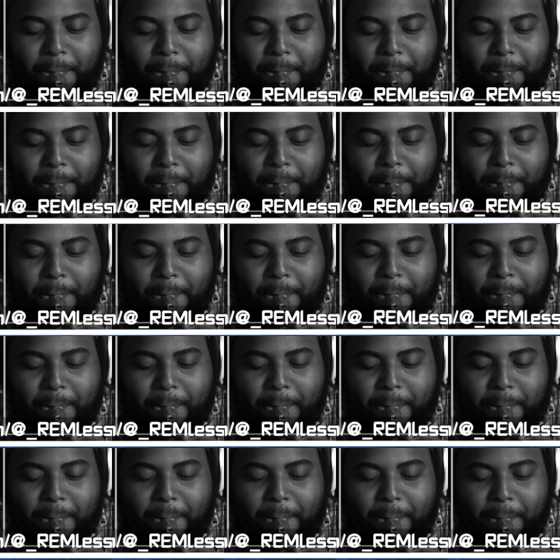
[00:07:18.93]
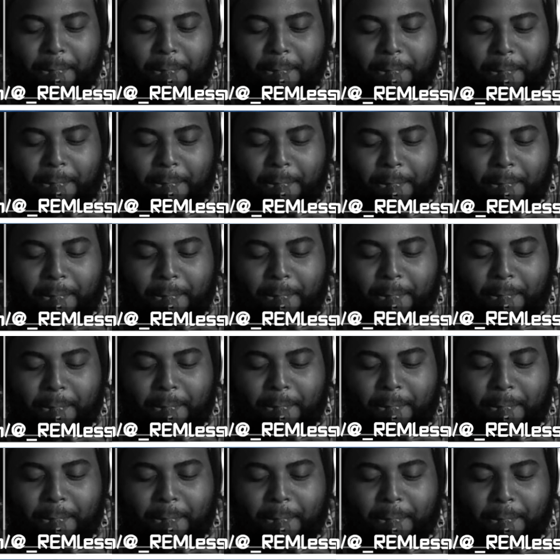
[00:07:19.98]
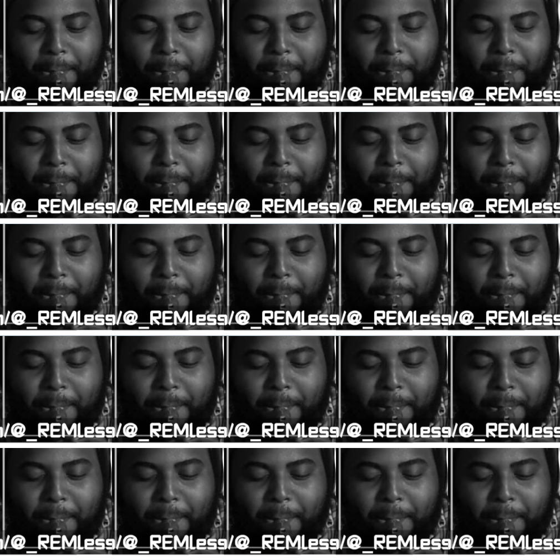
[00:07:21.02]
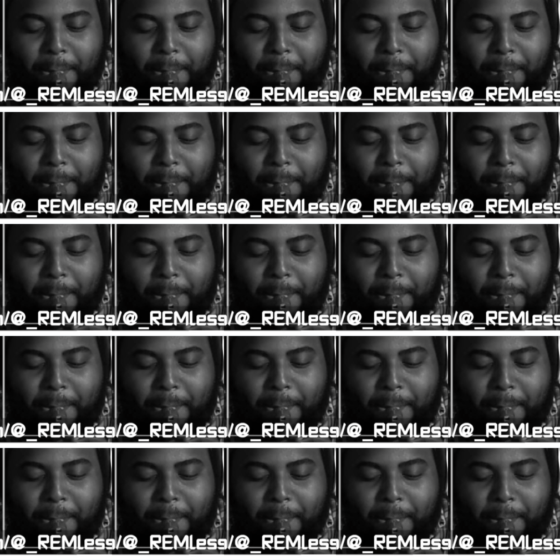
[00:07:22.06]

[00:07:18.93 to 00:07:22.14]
[no speech]